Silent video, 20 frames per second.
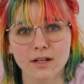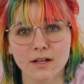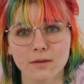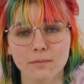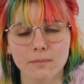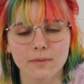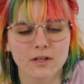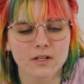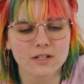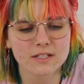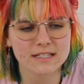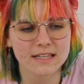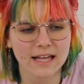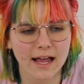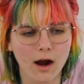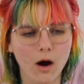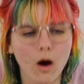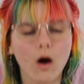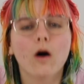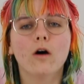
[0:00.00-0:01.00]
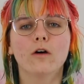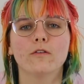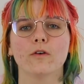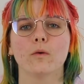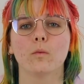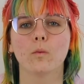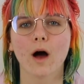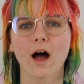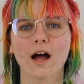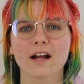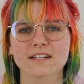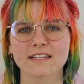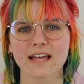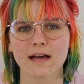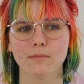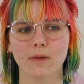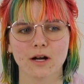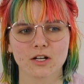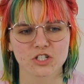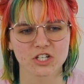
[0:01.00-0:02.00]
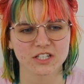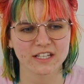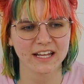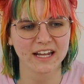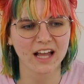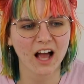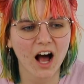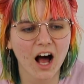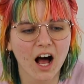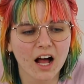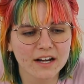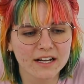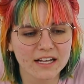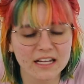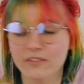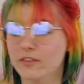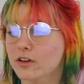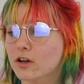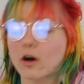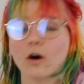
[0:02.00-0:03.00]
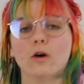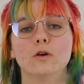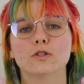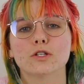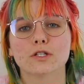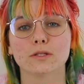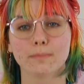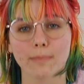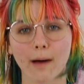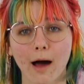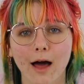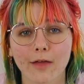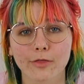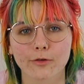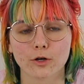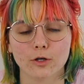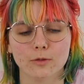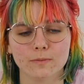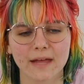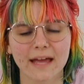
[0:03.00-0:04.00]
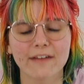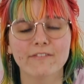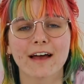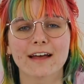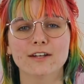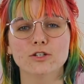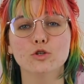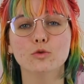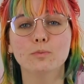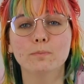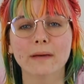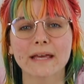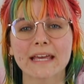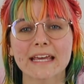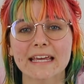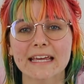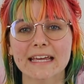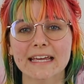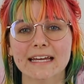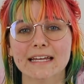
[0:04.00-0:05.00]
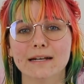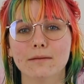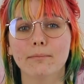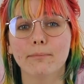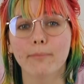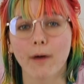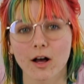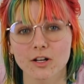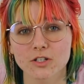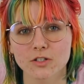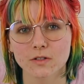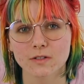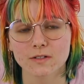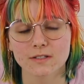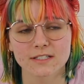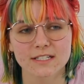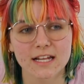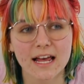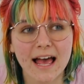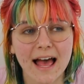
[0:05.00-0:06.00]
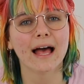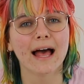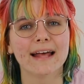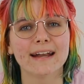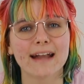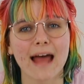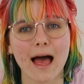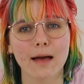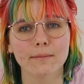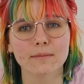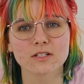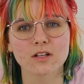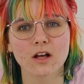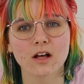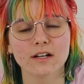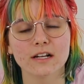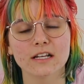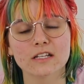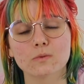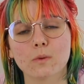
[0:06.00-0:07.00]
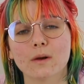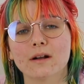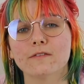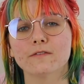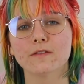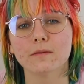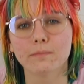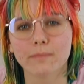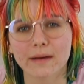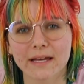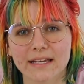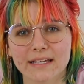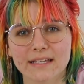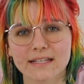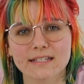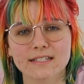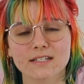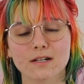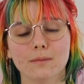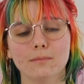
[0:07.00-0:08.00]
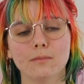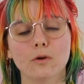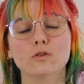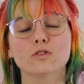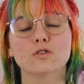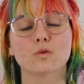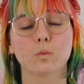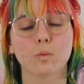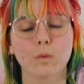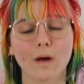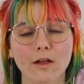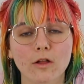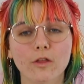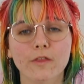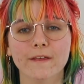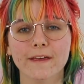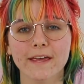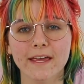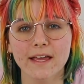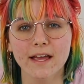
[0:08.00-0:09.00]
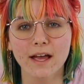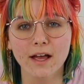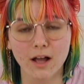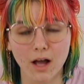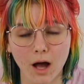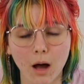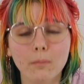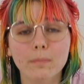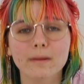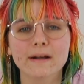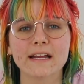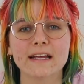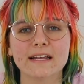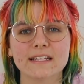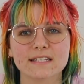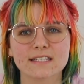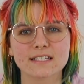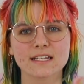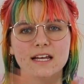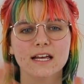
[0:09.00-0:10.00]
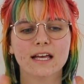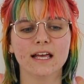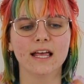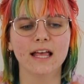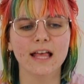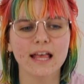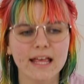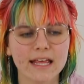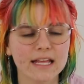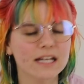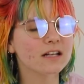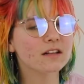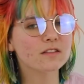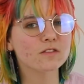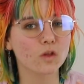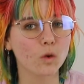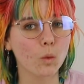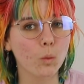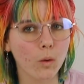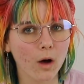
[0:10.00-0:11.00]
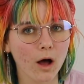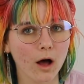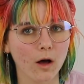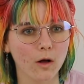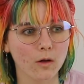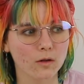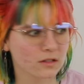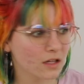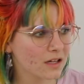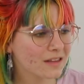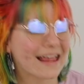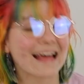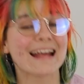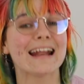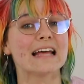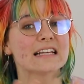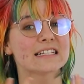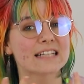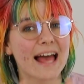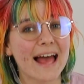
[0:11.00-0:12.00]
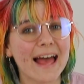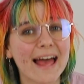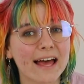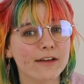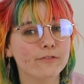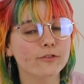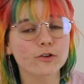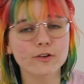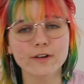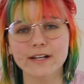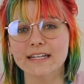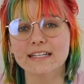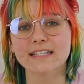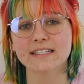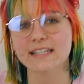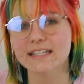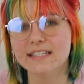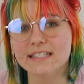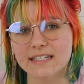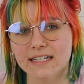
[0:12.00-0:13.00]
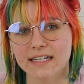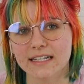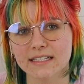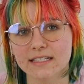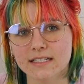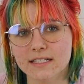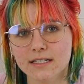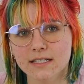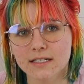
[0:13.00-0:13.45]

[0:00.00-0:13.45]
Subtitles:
because they're overworked that much and they can't even go to the bathroom. They've had to pee in bottles. And Amazon is one of the biggest, most wealthy companies in the world that has ever existed.